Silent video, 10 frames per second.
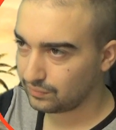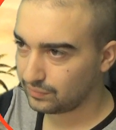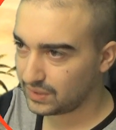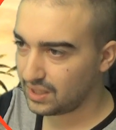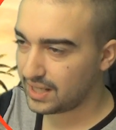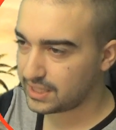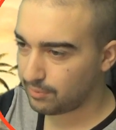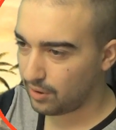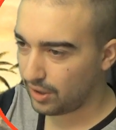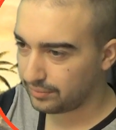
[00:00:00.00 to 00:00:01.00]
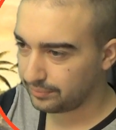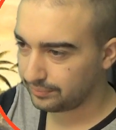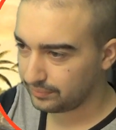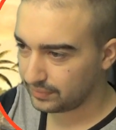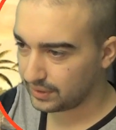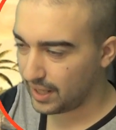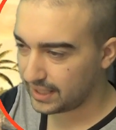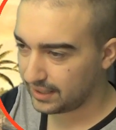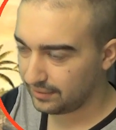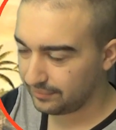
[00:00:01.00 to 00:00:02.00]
Nice, bro. Liking it.